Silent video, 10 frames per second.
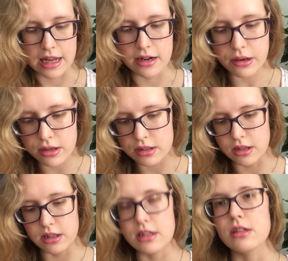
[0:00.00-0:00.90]
then.
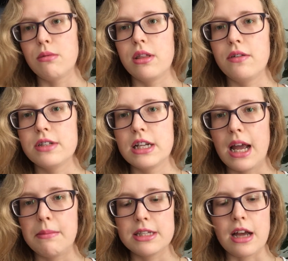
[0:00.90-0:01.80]
So this is the one that obviously
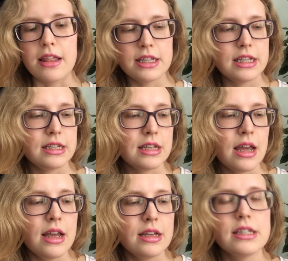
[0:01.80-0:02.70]
came inside. This is
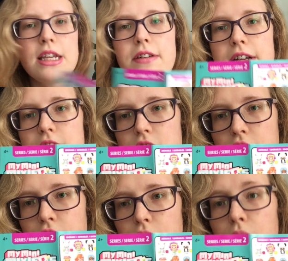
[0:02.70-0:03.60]
series
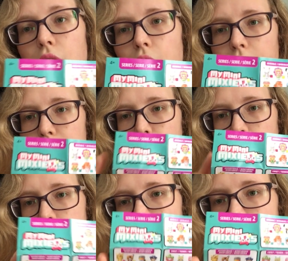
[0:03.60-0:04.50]
two of the
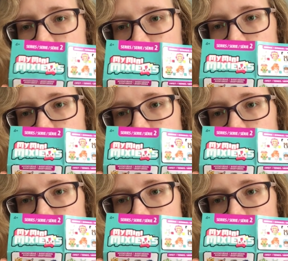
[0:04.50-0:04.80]
My Mini Mixie